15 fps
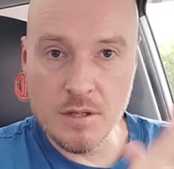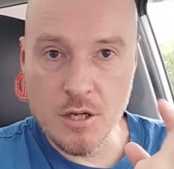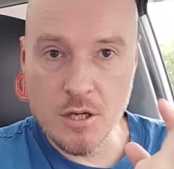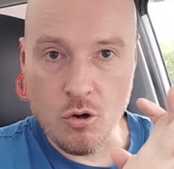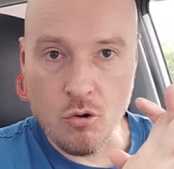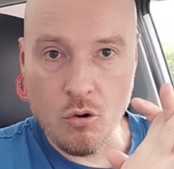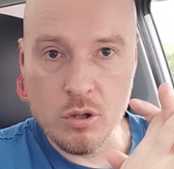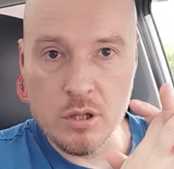
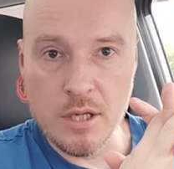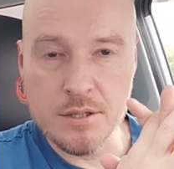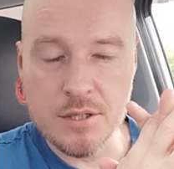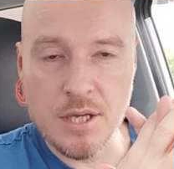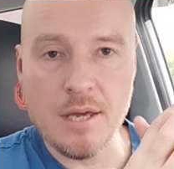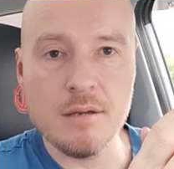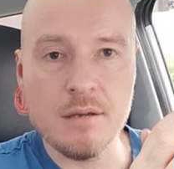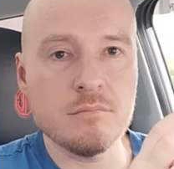Corolla,
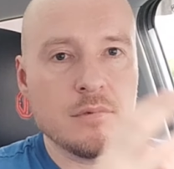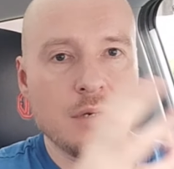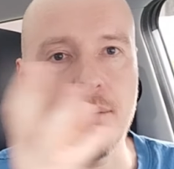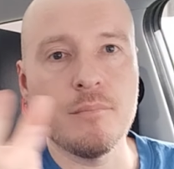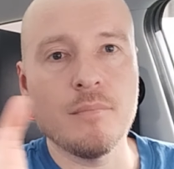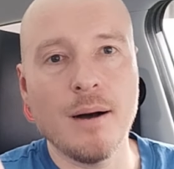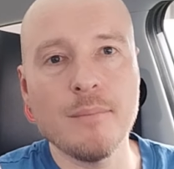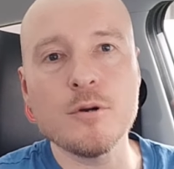yeah,
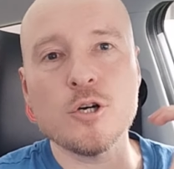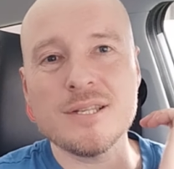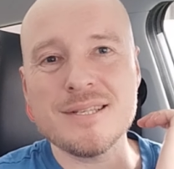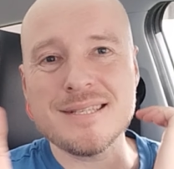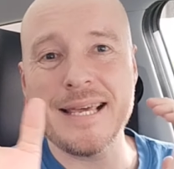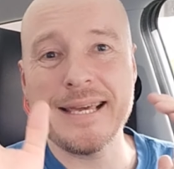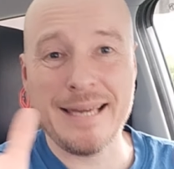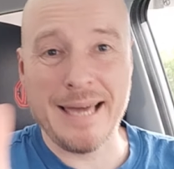I'm gonna
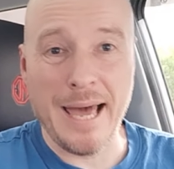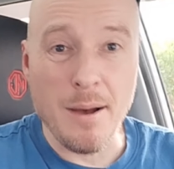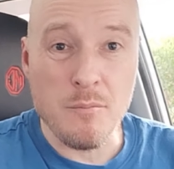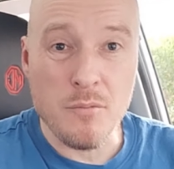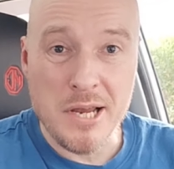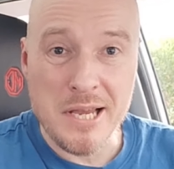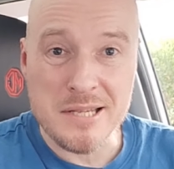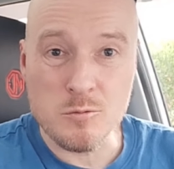say
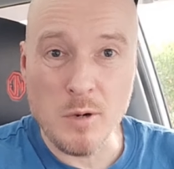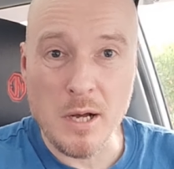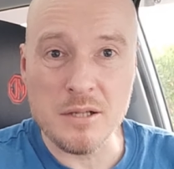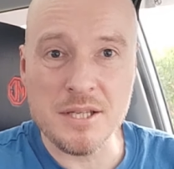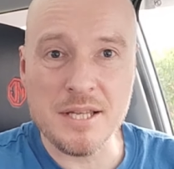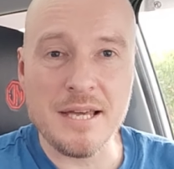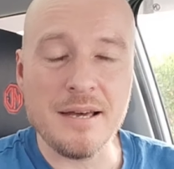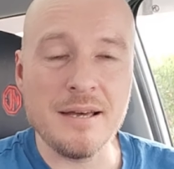Camry as well
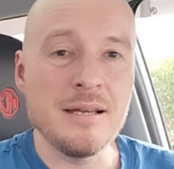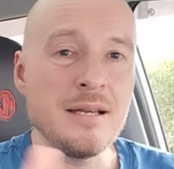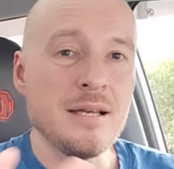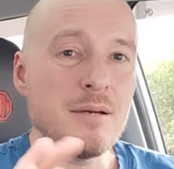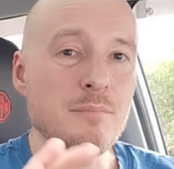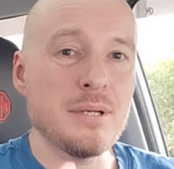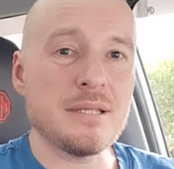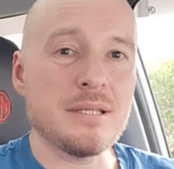here,
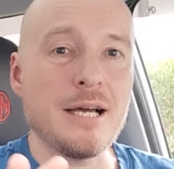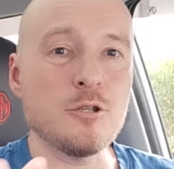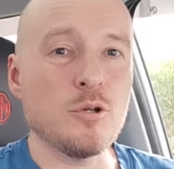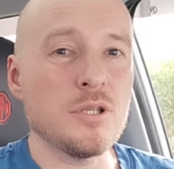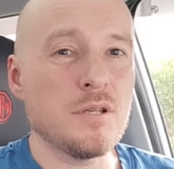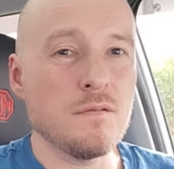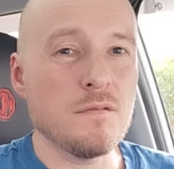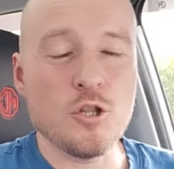but I
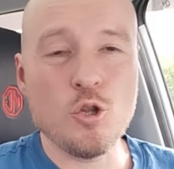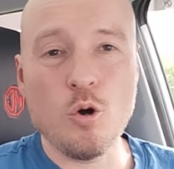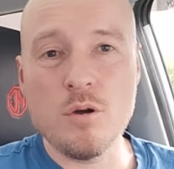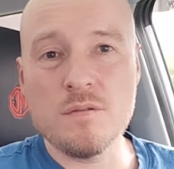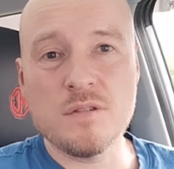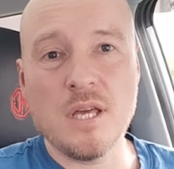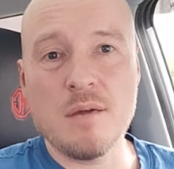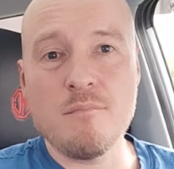don't even know
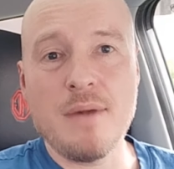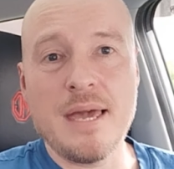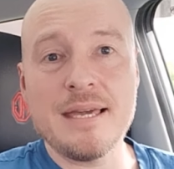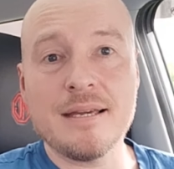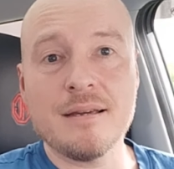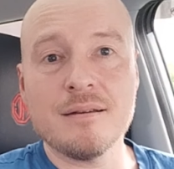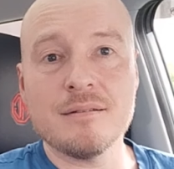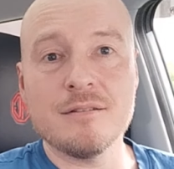if they
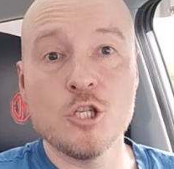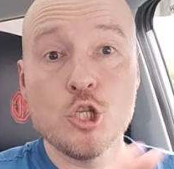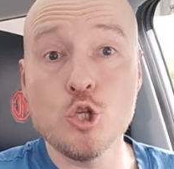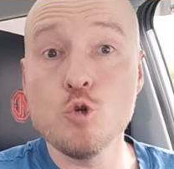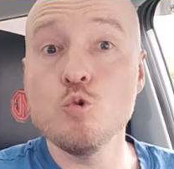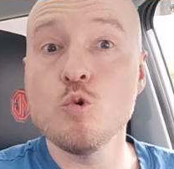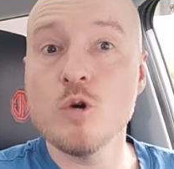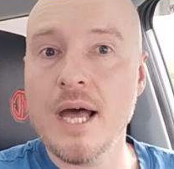make
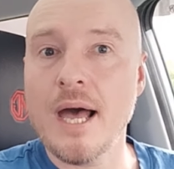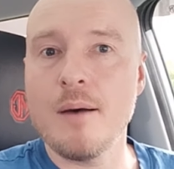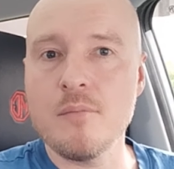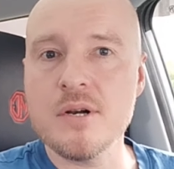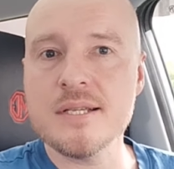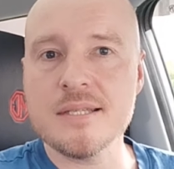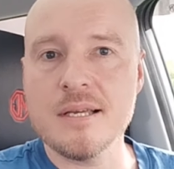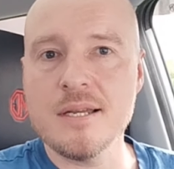new
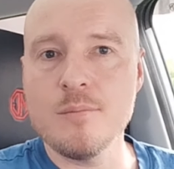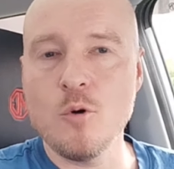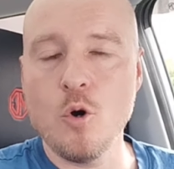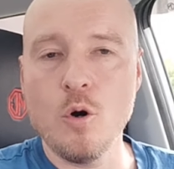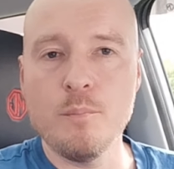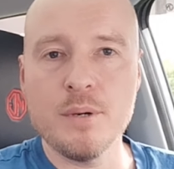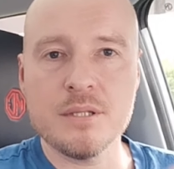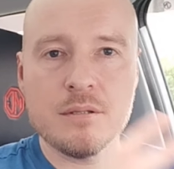Camrys
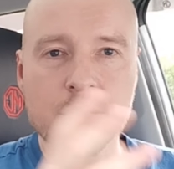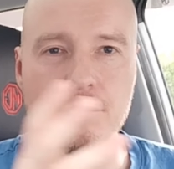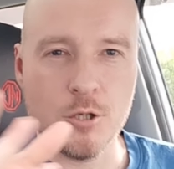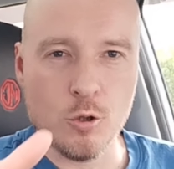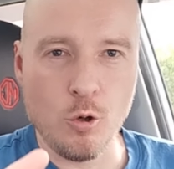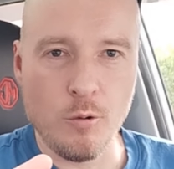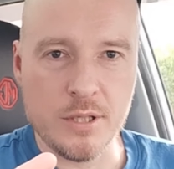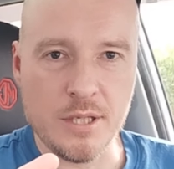anymore, but
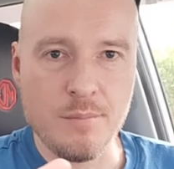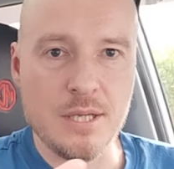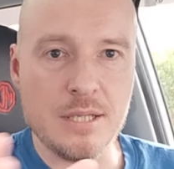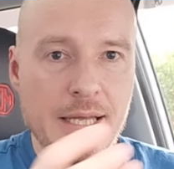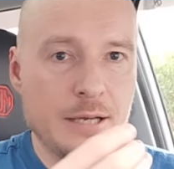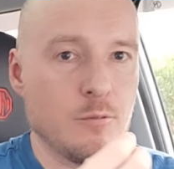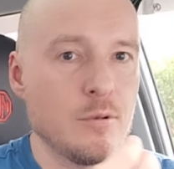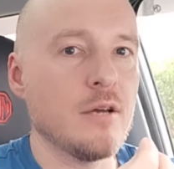you know what I mean,
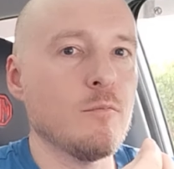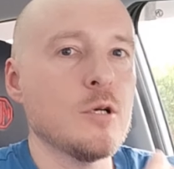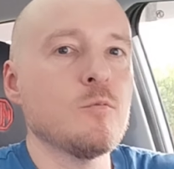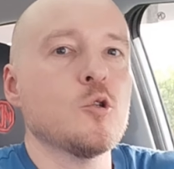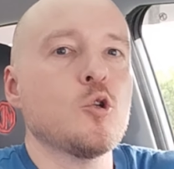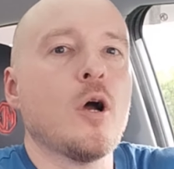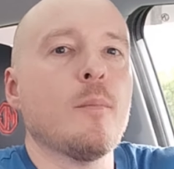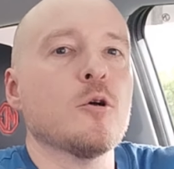like when
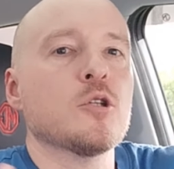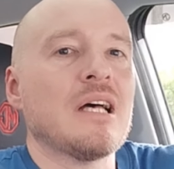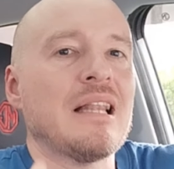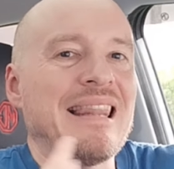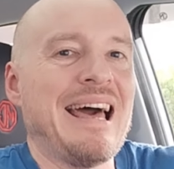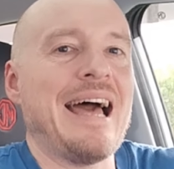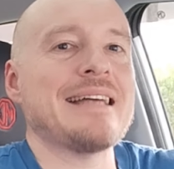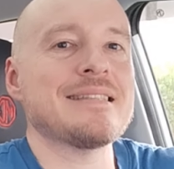we talk about
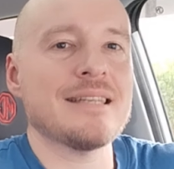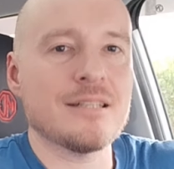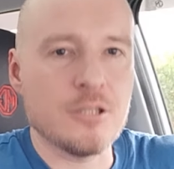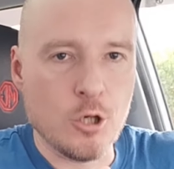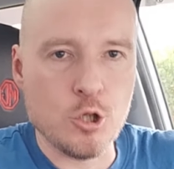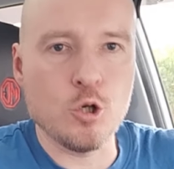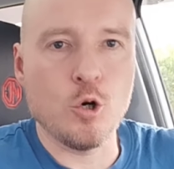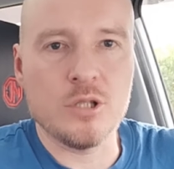classic
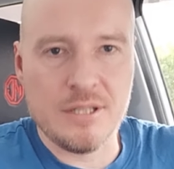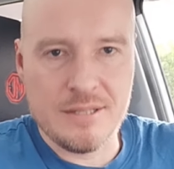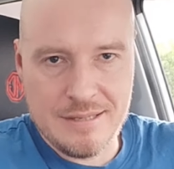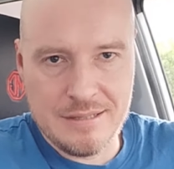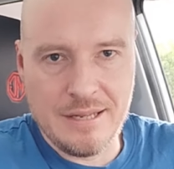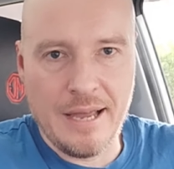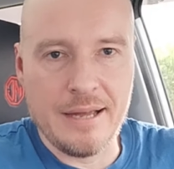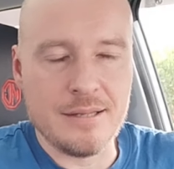Toyota
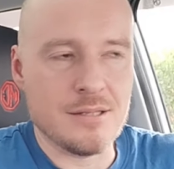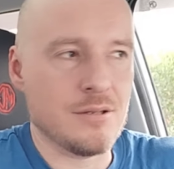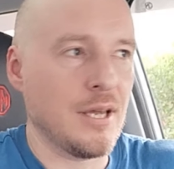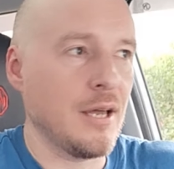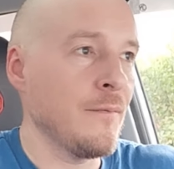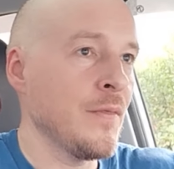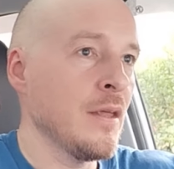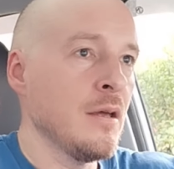sedans, yeah?